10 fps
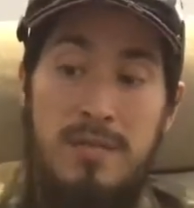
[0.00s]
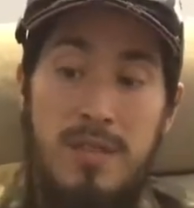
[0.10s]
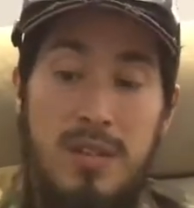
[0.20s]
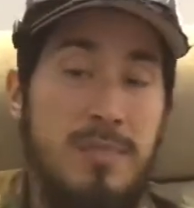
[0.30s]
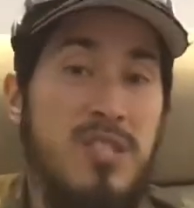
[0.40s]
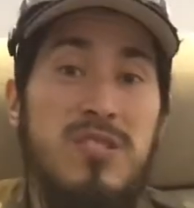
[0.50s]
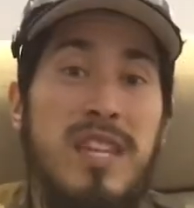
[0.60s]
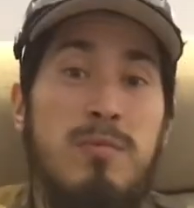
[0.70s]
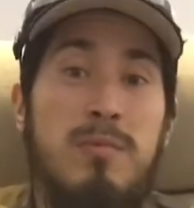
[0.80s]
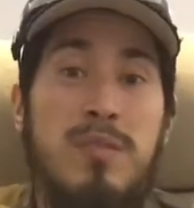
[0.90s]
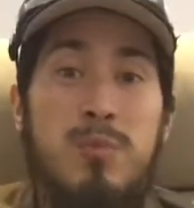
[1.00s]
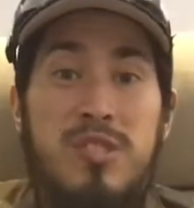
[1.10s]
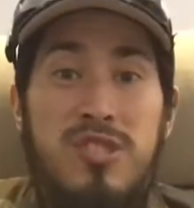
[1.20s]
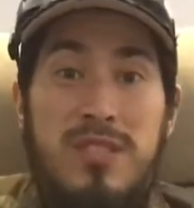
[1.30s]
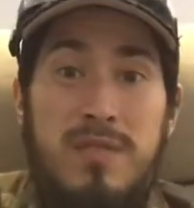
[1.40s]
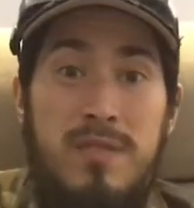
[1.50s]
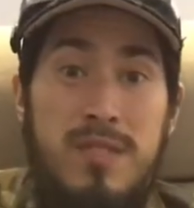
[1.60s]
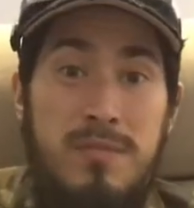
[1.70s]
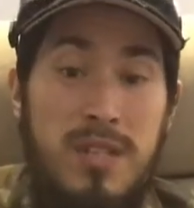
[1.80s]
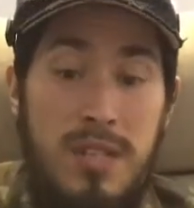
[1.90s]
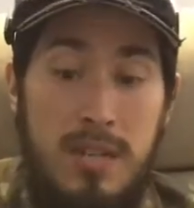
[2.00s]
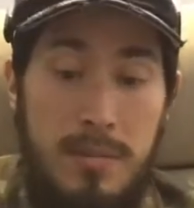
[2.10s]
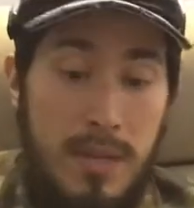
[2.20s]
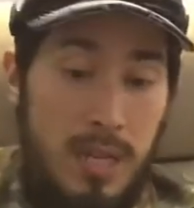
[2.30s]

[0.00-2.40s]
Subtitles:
I've been using that with my Winchester for some time.